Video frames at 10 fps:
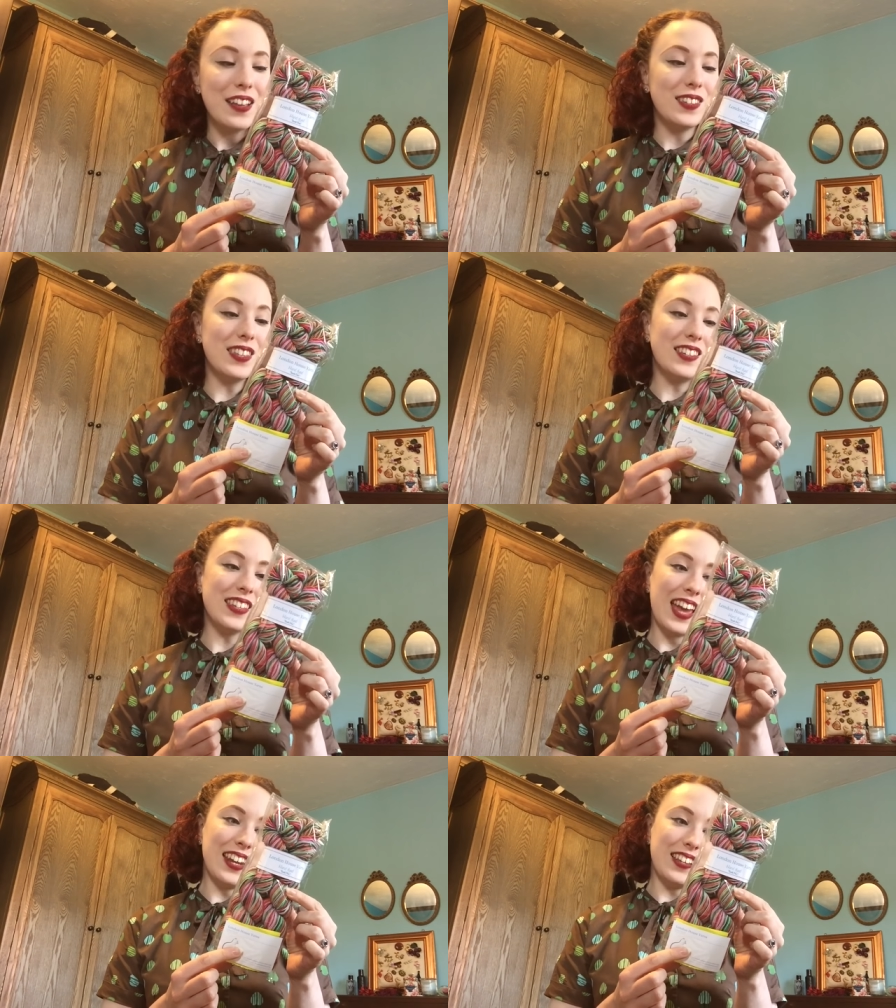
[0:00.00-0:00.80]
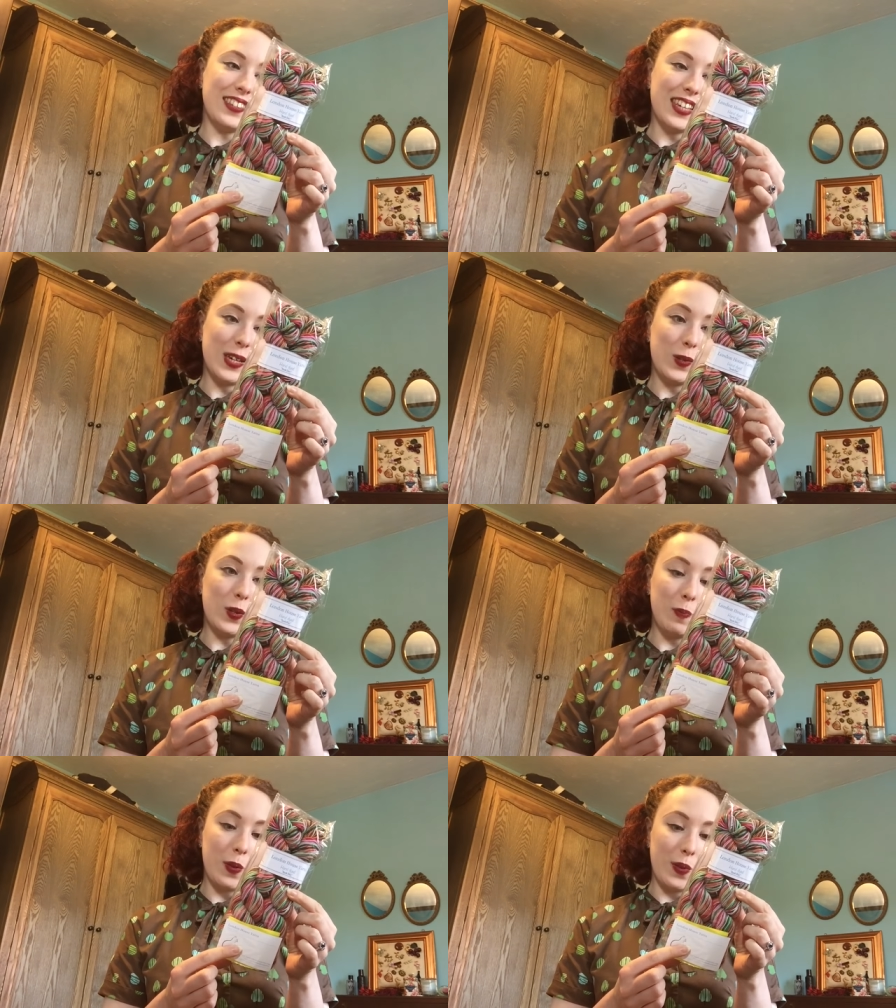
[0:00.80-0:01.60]
So this again is the
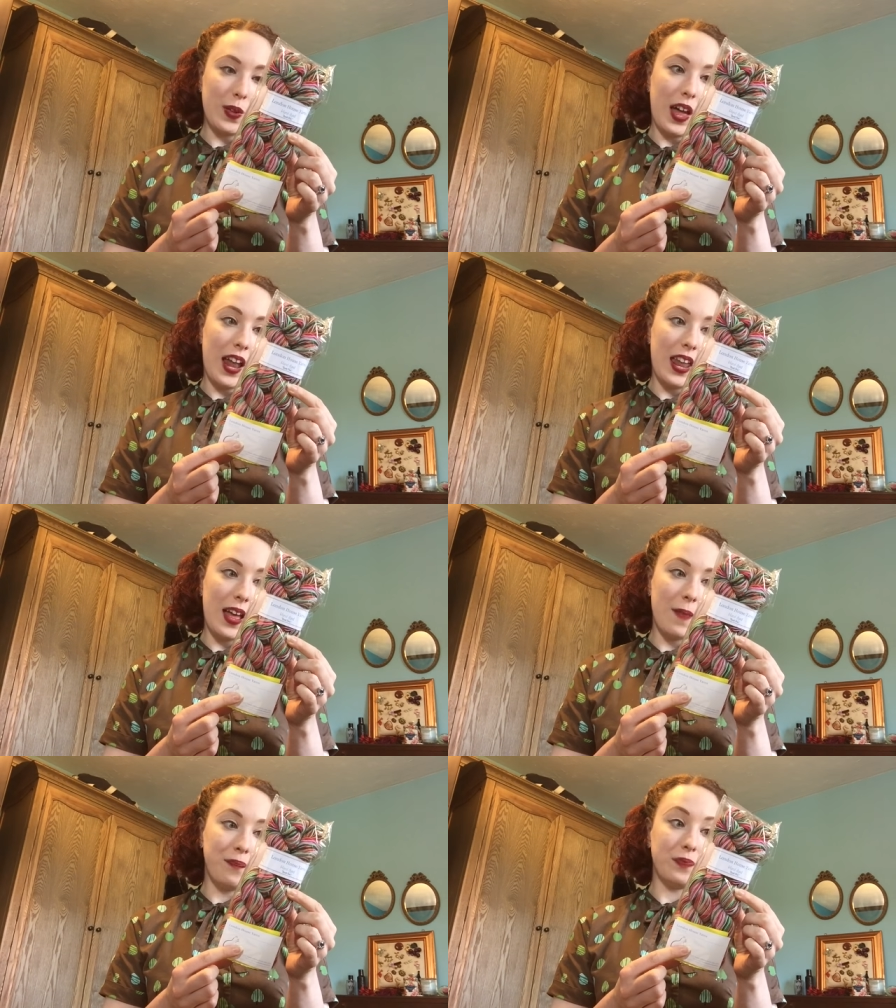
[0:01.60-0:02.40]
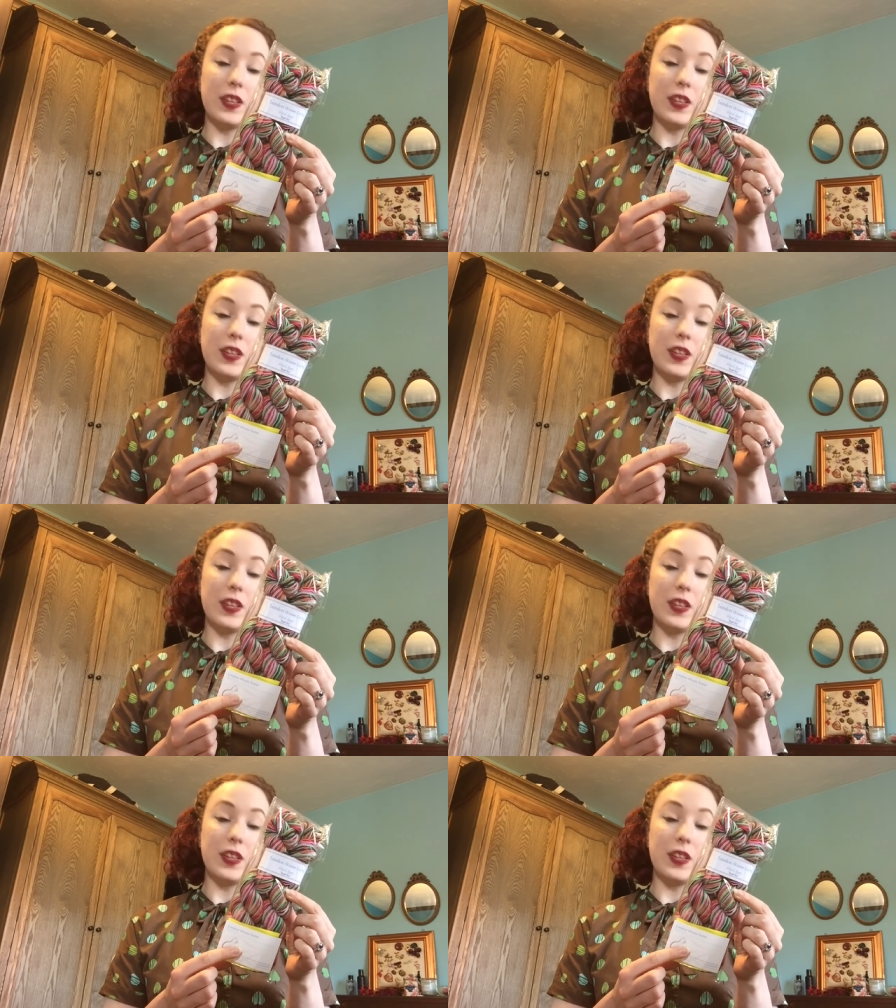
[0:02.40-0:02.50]
Yule Ball colour.